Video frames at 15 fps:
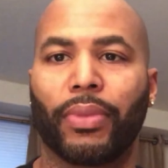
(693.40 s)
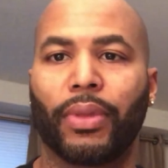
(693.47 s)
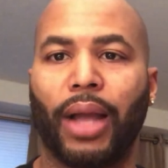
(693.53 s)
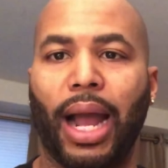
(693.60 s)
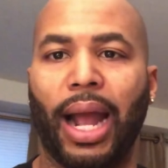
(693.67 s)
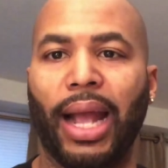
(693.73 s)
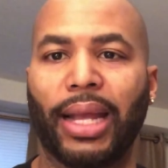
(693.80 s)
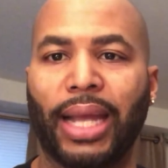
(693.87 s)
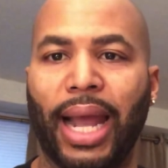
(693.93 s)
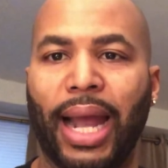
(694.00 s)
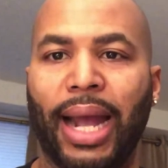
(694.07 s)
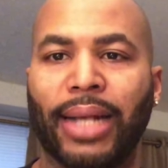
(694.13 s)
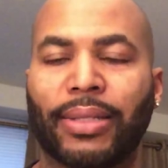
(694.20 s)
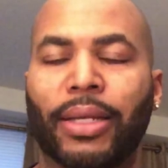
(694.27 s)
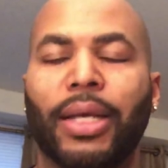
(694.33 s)
All right,
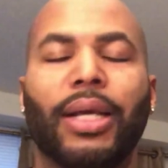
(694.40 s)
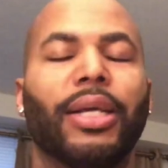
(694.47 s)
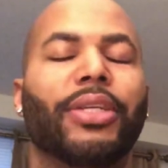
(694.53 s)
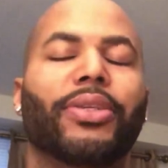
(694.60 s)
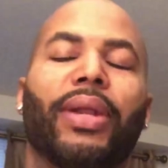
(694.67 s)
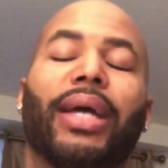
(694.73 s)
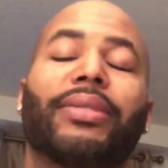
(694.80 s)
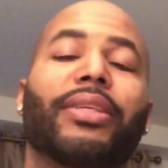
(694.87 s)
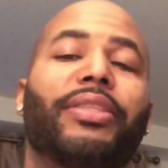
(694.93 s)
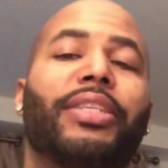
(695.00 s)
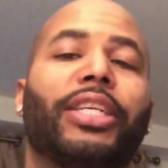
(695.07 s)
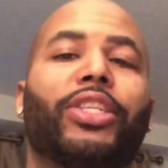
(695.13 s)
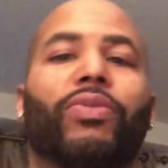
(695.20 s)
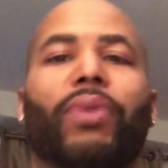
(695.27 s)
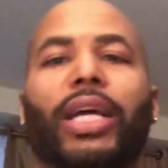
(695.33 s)
guys. So that's the
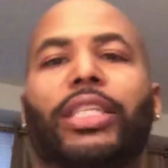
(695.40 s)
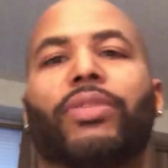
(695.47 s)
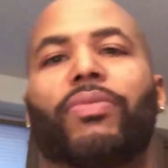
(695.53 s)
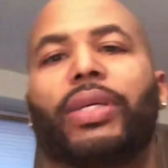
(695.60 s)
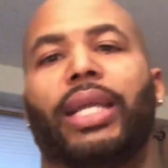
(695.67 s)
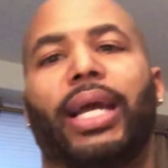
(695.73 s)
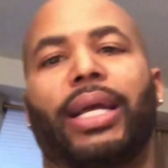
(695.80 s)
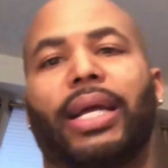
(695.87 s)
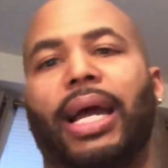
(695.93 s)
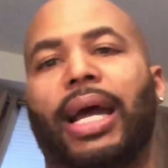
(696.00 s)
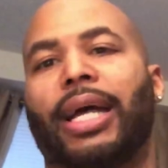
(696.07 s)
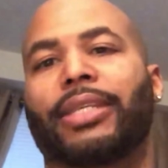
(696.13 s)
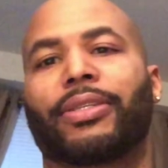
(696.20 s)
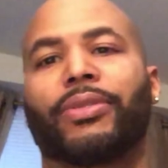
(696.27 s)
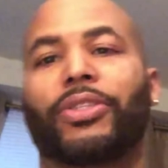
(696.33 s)
situation with that,
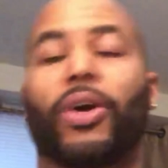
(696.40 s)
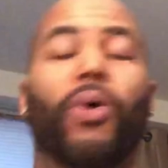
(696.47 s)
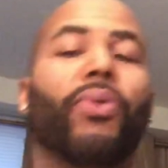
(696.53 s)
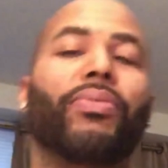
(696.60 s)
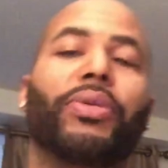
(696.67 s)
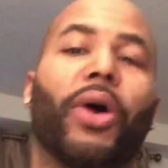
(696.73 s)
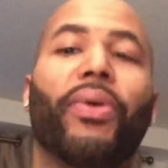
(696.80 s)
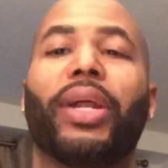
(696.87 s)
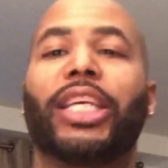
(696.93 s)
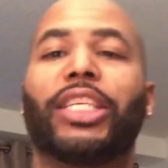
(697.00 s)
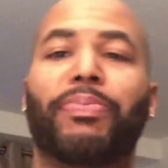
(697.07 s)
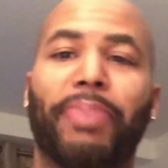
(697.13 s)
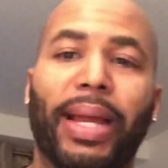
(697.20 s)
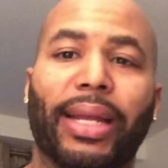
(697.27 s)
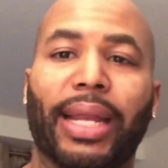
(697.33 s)
guys. So don't
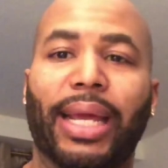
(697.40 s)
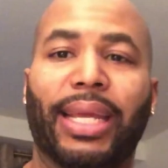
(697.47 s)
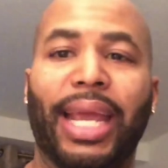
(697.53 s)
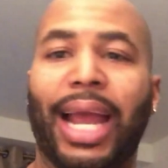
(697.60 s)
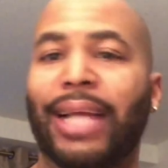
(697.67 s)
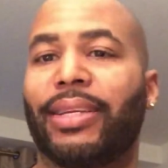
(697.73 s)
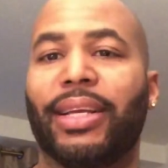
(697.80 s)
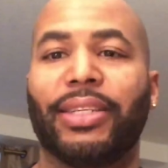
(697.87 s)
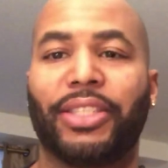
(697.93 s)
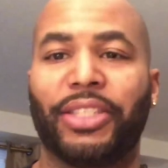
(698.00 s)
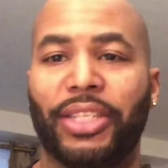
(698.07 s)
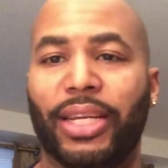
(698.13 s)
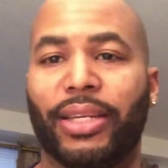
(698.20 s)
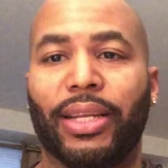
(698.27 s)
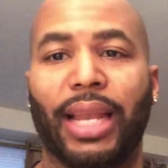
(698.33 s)
expect that Cassie and
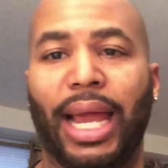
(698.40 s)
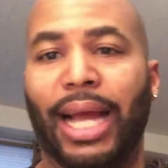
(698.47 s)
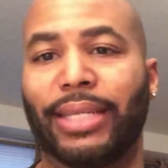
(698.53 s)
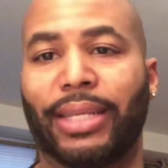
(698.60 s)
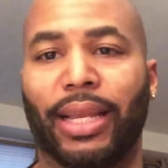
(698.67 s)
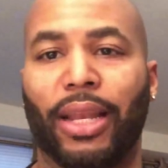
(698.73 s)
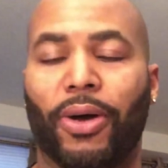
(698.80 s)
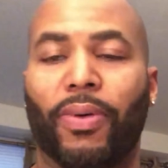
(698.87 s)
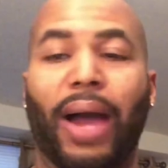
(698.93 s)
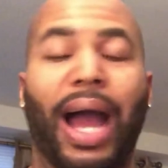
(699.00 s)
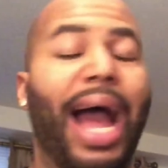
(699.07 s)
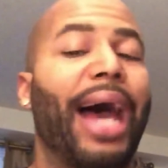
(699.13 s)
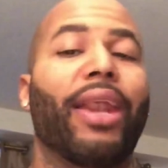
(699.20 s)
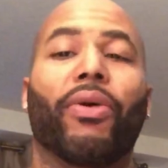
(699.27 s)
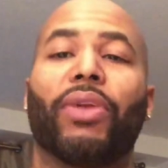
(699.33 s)
shit to last that long.
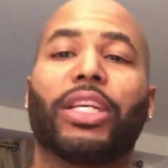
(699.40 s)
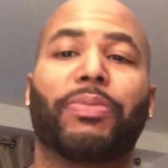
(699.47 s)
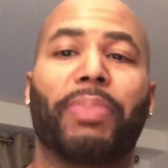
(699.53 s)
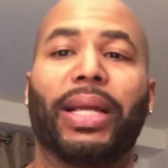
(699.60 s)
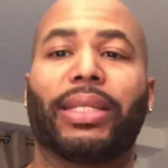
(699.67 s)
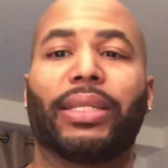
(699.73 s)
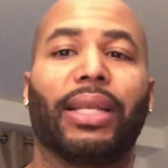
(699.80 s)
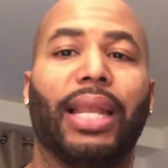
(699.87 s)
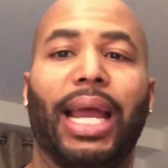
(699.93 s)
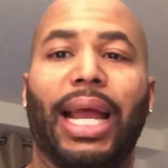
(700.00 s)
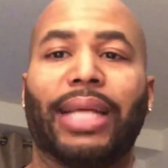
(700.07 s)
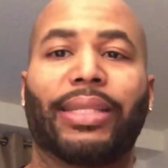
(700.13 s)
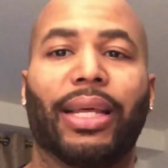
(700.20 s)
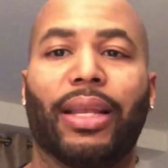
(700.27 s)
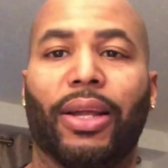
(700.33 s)
I don't expect it to
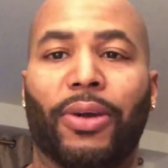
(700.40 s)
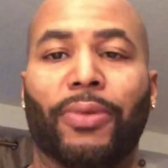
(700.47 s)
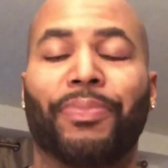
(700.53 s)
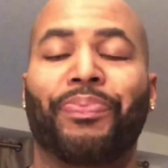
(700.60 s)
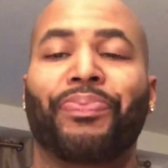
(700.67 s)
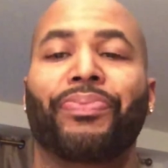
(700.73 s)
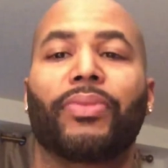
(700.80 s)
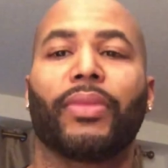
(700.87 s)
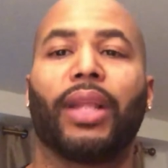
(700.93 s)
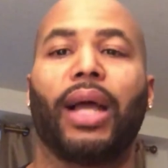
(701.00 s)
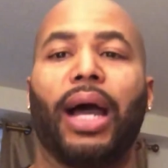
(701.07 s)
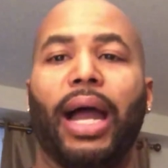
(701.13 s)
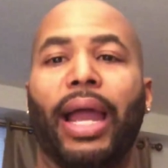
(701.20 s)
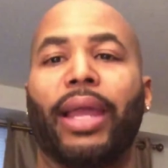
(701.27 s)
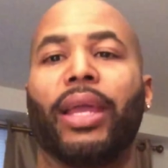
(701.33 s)
last that long. All
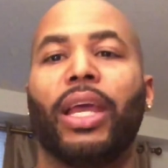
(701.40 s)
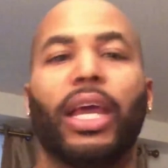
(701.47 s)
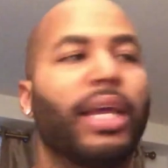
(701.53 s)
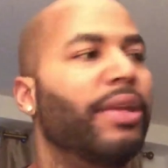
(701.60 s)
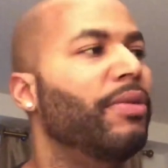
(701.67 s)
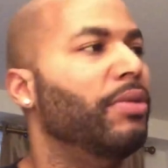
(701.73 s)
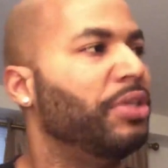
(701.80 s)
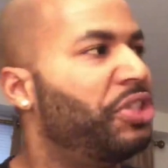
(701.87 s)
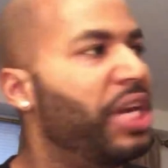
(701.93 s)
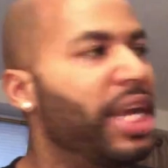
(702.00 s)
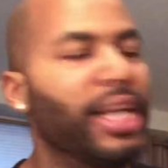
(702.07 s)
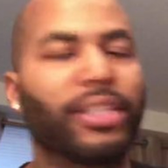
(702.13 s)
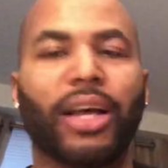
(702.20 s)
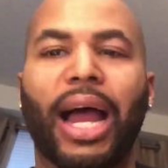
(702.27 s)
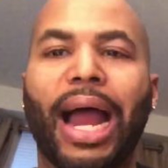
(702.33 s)
right.
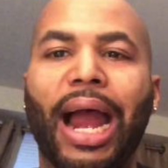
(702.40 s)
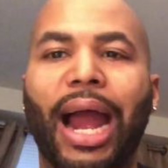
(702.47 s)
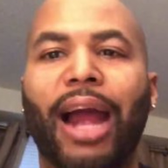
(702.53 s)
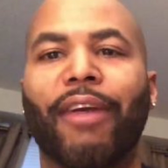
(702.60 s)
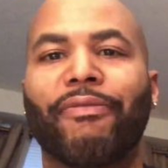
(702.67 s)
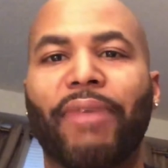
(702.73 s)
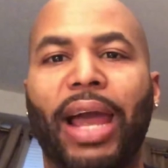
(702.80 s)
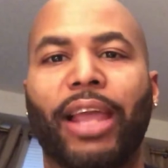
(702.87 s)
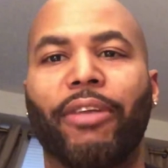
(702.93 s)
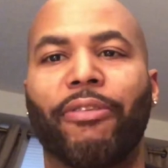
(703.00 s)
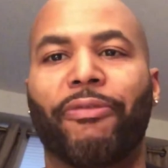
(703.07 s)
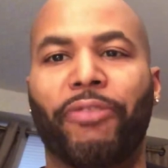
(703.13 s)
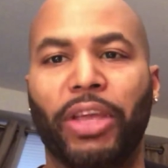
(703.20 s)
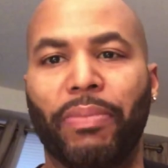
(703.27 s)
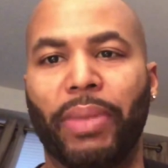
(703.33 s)
She's a higher value
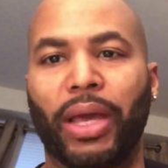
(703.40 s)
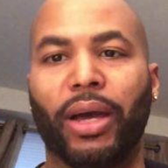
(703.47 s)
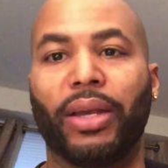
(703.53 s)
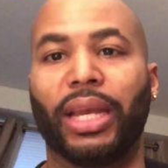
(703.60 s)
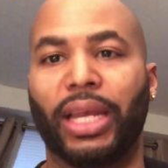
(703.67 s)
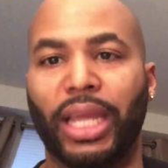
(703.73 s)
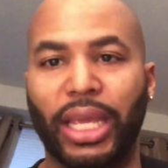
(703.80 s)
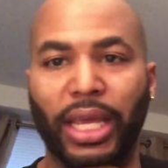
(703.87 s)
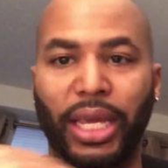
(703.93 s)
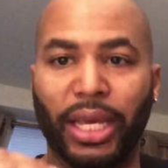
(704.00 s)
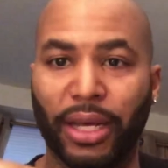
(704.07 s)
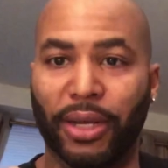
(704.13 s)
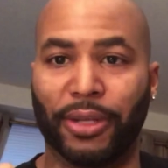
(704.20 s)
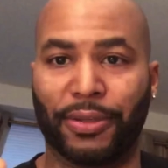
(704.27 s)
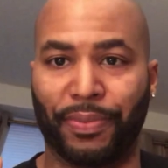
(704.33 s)
female than he
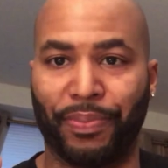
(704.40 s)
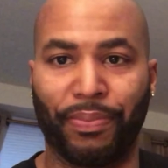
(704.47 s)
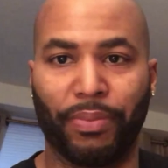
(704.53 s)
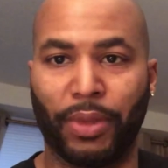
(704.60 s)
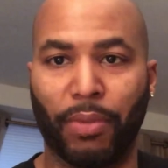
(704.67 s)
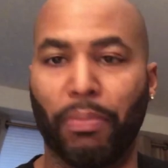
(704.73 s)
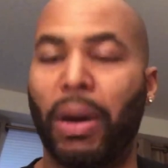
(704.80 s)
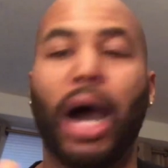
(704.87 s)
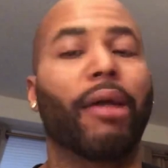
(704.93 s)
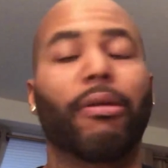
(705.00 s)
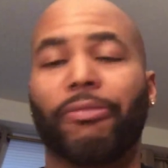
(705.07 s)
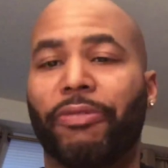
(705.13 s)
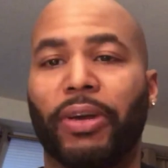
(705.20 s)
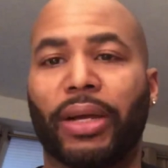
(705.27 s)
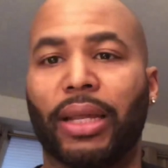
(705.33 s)
is.
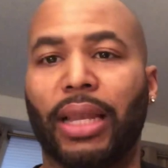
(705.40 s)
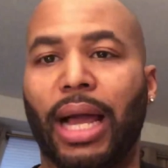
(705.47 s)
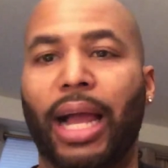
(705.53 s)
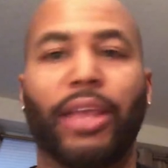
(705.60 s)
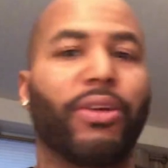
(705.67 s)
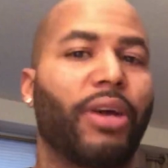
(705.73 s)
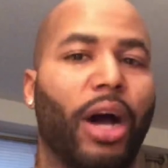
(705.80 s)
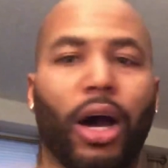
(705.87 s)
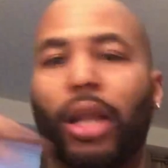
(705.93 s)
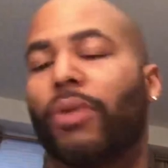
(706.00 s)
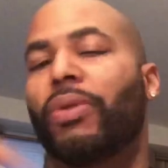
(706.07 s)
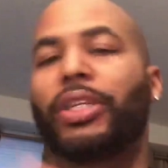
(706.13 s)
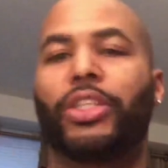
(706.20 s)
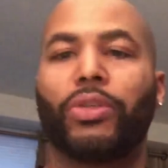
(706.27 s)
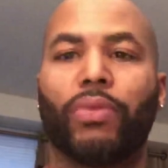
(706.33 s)
Bottom fucking line. You call her
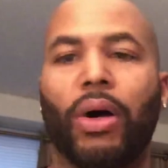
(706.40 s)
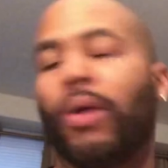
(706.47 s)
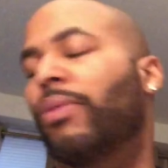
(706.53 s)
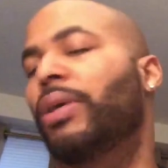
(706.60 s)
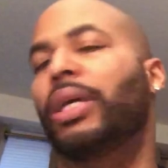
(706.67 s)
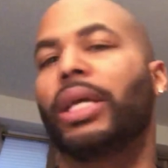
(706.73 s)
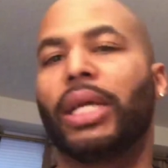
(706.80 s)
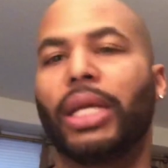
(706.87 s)
what you want.